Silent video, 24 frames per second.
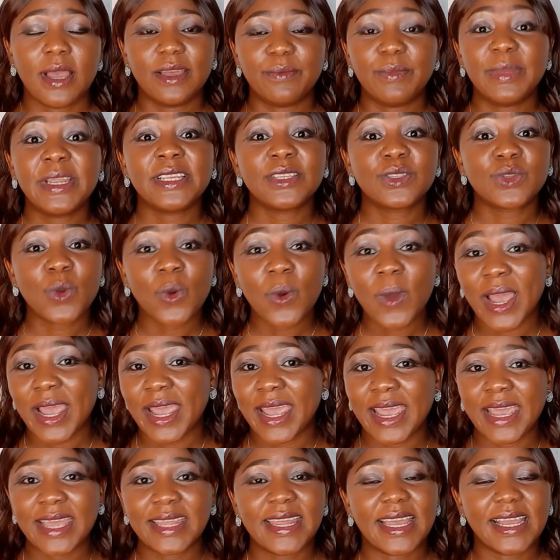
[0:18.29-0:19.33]
please go
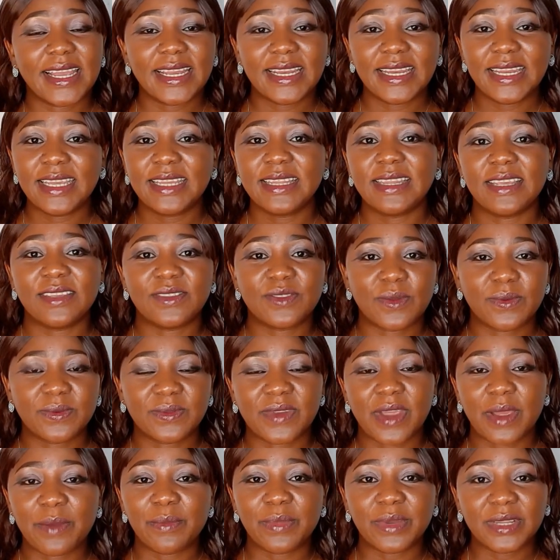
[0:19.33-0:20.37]
ahead and click the
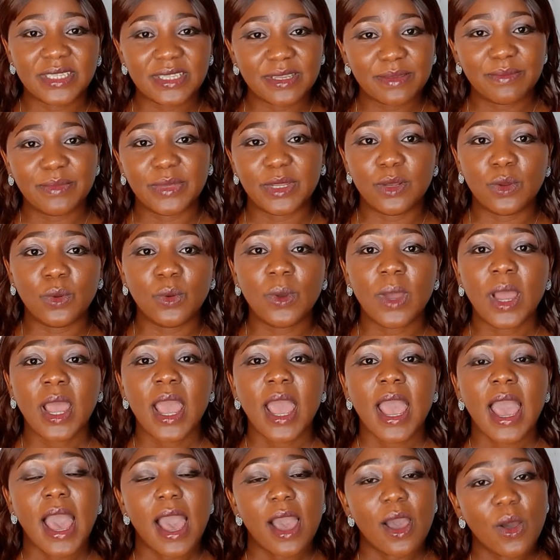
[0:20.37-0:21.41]
subscribe button below
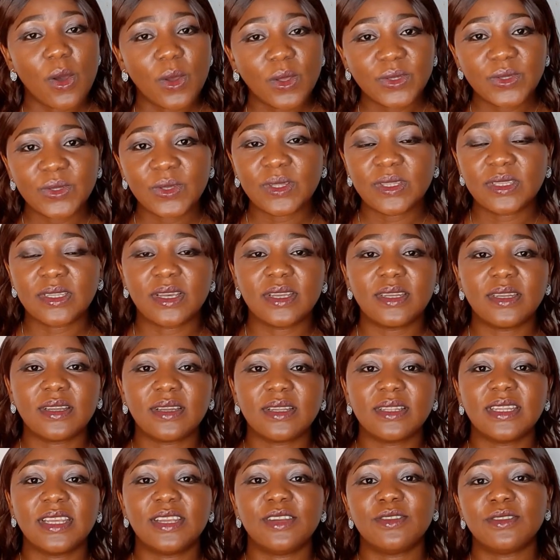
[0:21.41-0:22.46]
and also turn
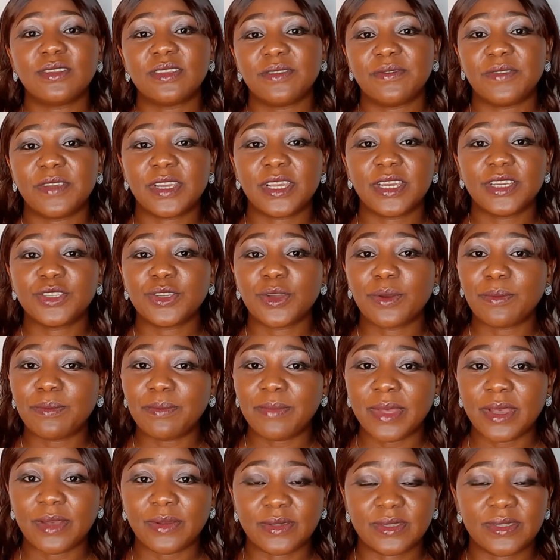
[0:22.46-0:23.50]
on the notification
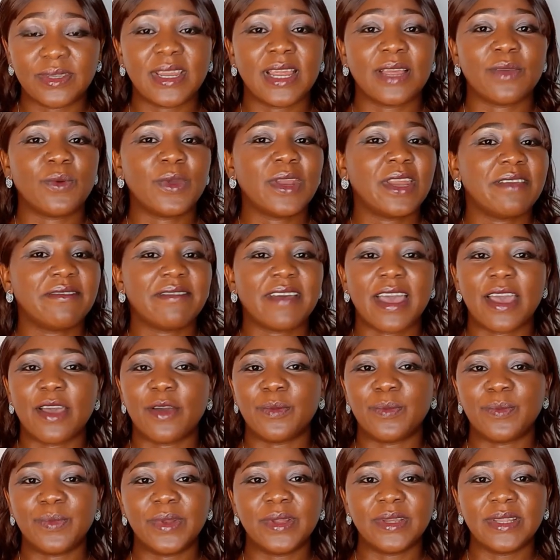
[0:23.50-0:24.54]
bell so that whenever I
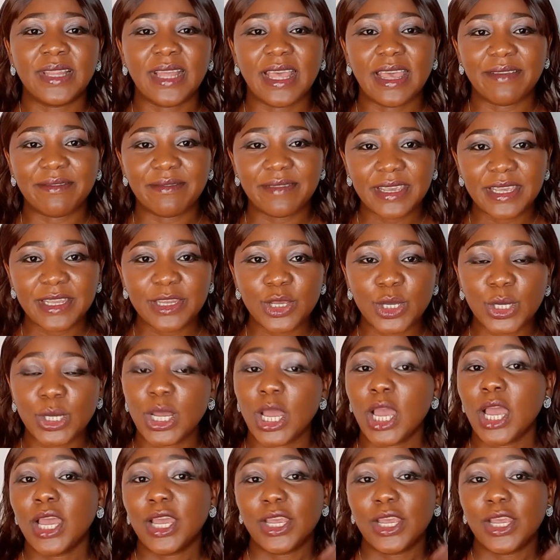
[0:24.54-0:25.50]
upload a video,